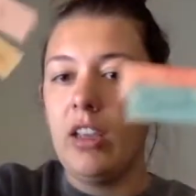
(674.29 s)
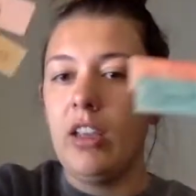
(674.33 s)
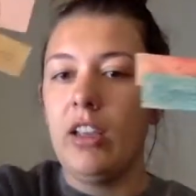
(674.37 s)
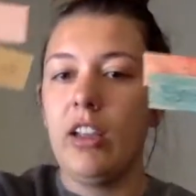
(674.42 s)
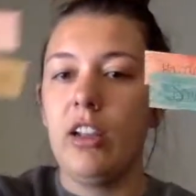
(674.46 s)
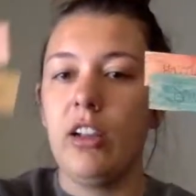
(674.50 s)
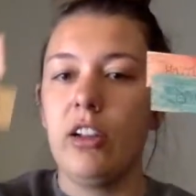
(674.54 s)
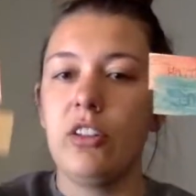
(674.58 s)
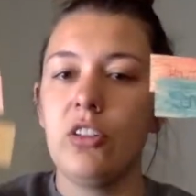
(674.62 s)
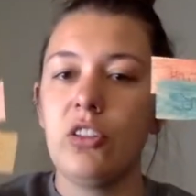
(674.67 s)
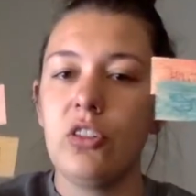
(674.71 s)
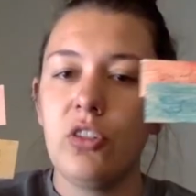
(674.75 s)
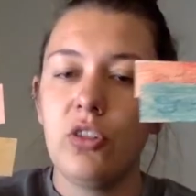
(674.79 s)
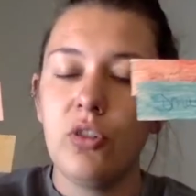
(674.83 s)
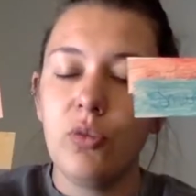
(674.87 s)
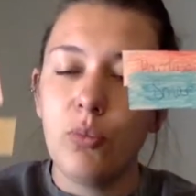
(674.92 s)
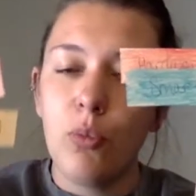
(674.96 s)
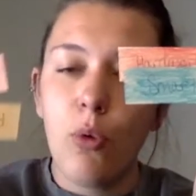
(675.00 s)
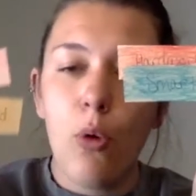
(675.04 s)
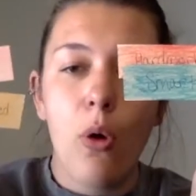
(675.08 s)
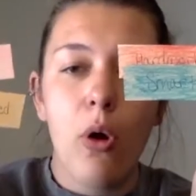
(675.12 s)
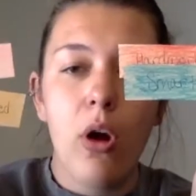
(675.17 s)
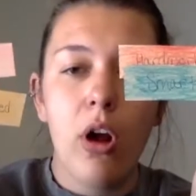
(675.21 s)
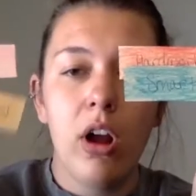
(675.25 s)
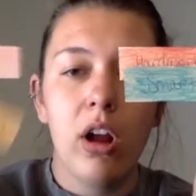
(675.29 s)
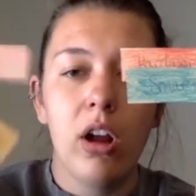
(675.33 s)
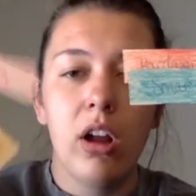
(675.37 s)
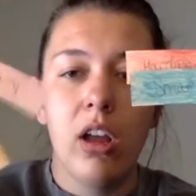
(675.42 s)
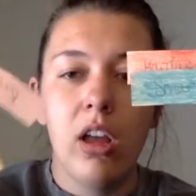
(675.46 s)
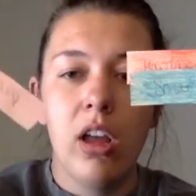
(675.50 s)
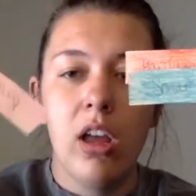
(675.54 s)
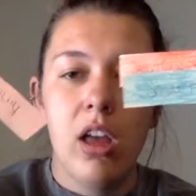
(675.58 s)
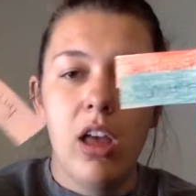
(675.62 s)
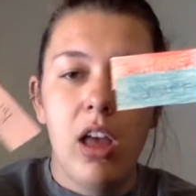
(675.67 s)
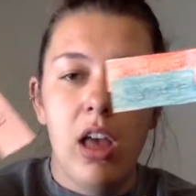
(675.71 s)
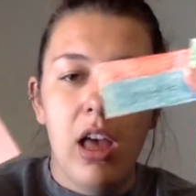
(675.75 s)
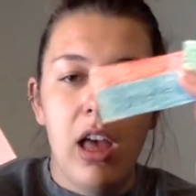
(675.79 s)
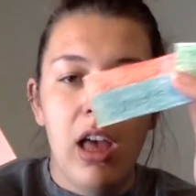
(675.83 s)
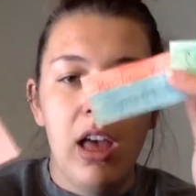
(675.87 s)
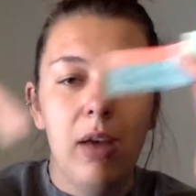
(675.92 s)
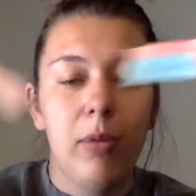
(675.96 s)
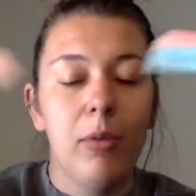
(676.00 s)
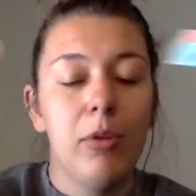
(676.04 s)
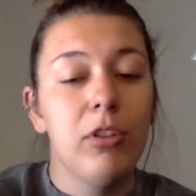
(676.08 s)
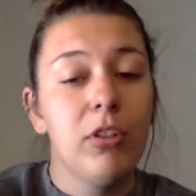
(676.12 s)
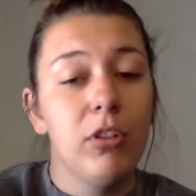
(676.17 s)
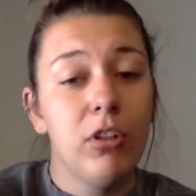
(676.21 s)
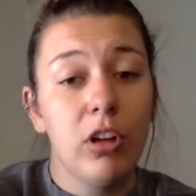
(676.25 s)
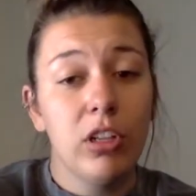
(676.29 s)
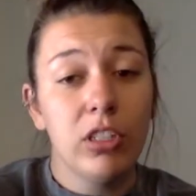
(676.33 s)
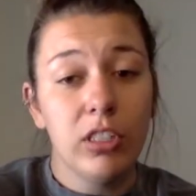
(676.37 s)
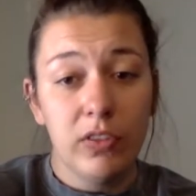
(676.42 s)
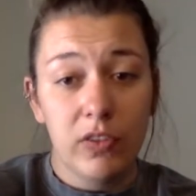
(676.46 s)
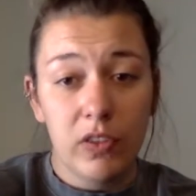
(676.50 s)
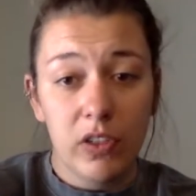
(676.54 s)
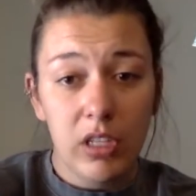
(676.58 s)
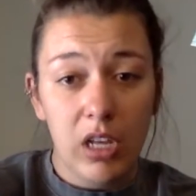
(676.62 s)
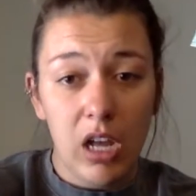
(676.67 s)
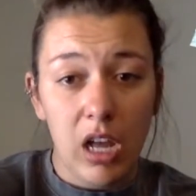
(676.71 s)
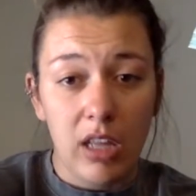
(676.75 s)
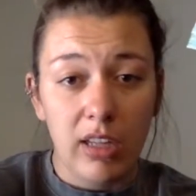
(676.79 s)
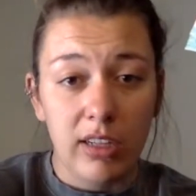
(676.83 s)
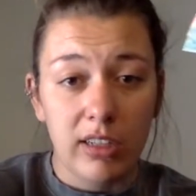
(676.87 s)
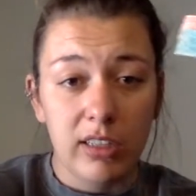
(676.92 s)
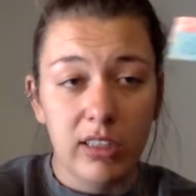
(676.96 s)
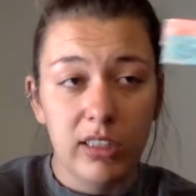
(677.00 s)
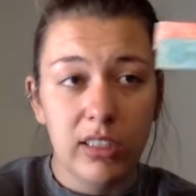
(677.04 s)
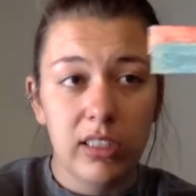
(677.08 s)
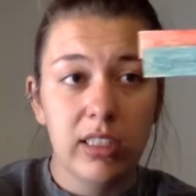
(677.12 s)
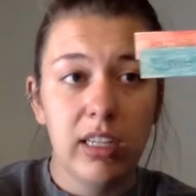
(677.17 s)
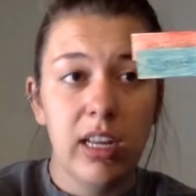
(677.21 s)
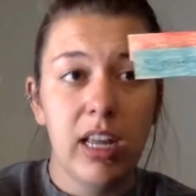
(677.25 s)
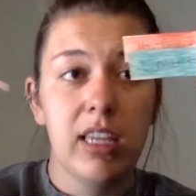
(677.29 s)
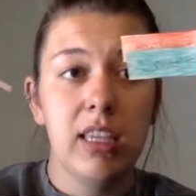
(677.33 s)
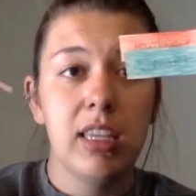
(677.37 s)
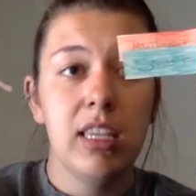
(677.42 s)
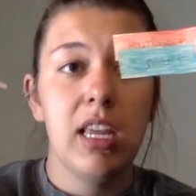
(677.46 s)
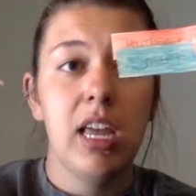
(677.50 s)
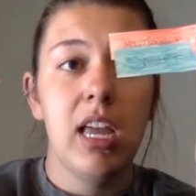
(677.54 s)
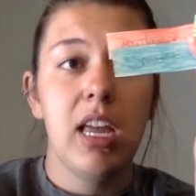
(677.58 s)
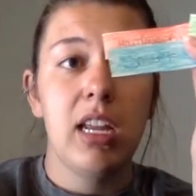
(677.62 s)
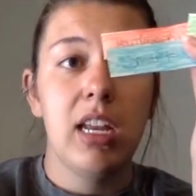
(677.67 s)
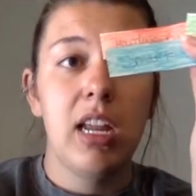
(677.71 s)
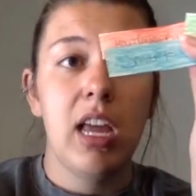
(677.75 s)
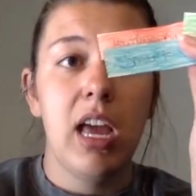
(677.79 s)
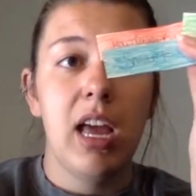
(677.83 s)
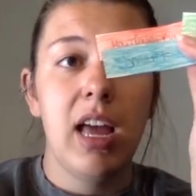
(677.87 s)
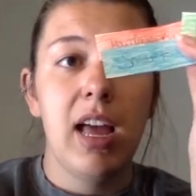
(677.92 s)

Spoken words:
here's 2 more, and they're all different colors. And then